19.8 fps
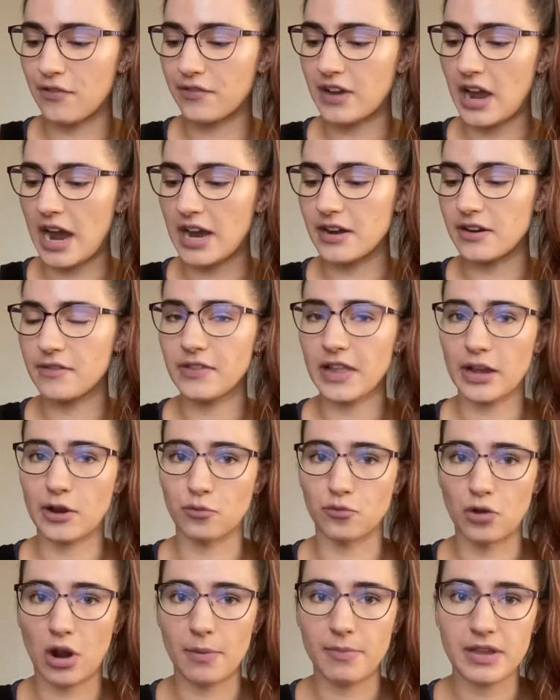kind of like
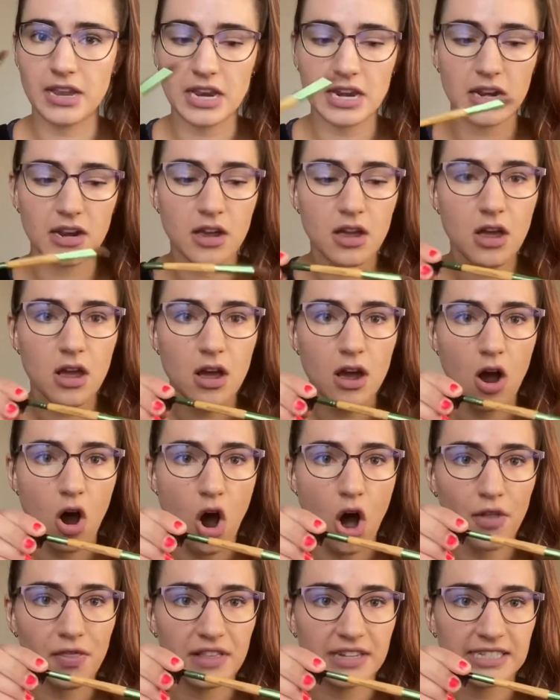rubbing
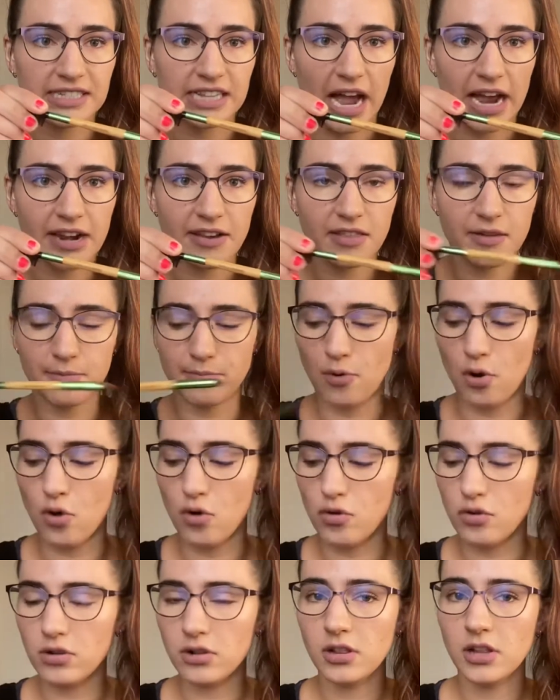on the side of the
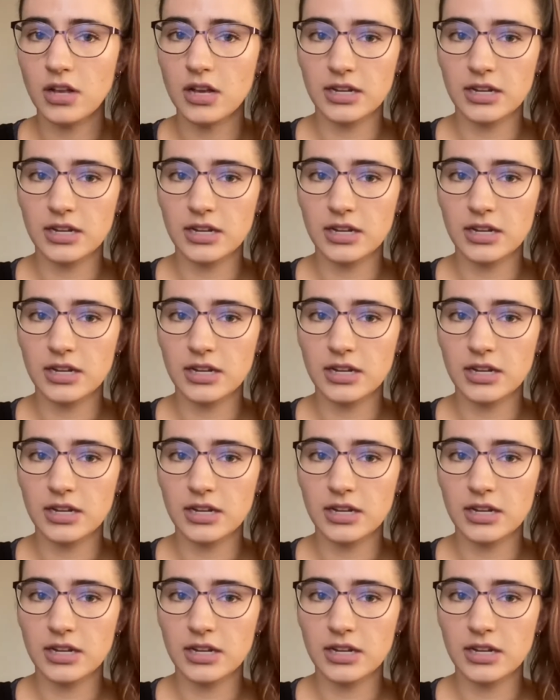bowl,